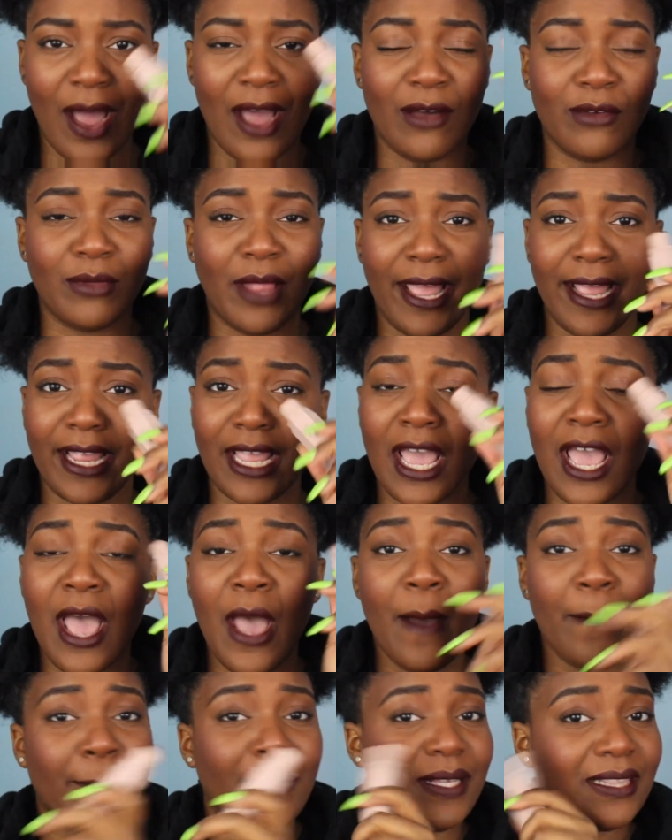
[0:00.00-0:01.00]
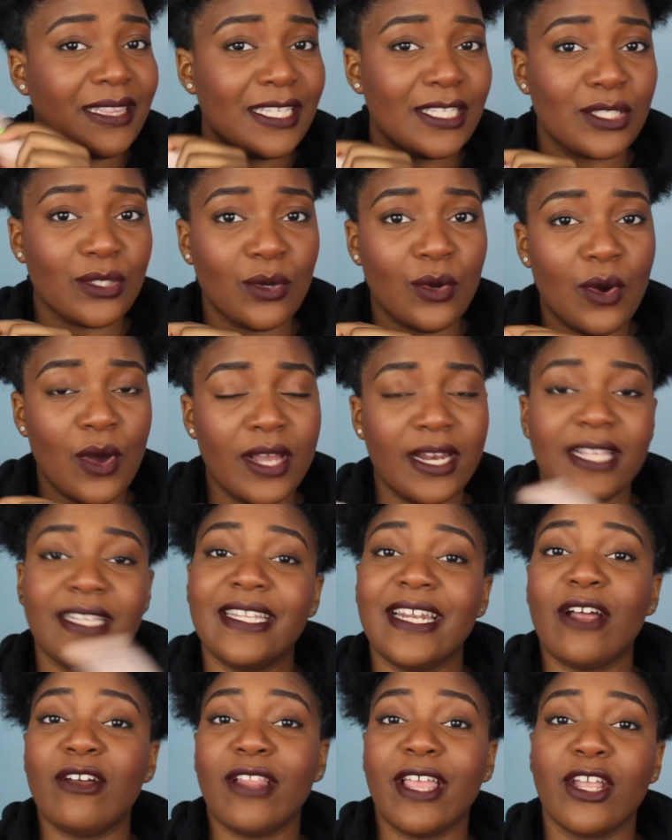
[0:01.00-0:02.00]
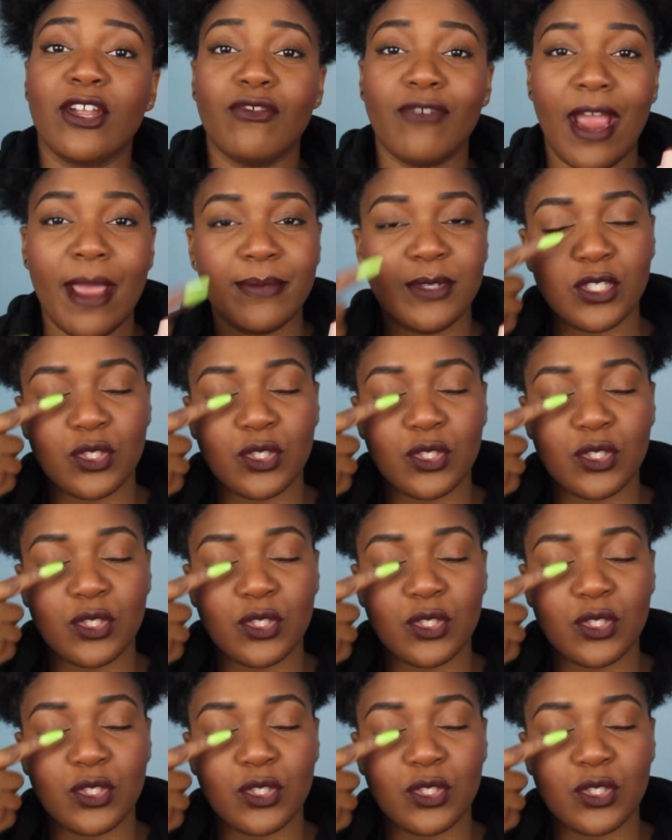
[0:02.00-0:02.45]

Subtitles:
I'll like put this on and then I'll like grab